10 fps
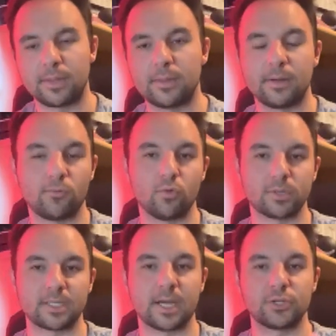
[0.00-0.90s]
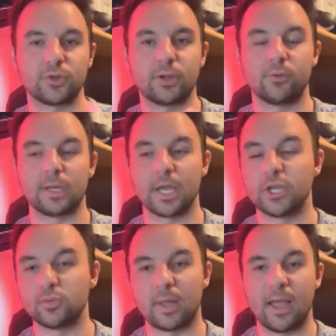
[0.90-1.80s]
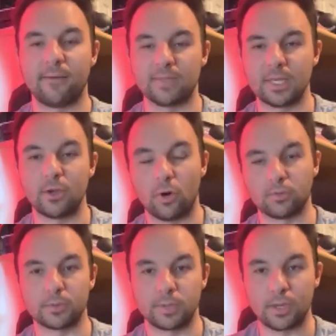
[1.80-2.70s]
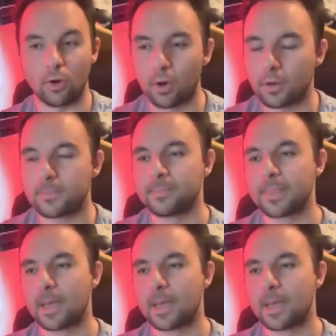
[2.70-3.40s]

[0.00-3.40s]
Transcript: and then of course Skystriker Engage will have the alternate art.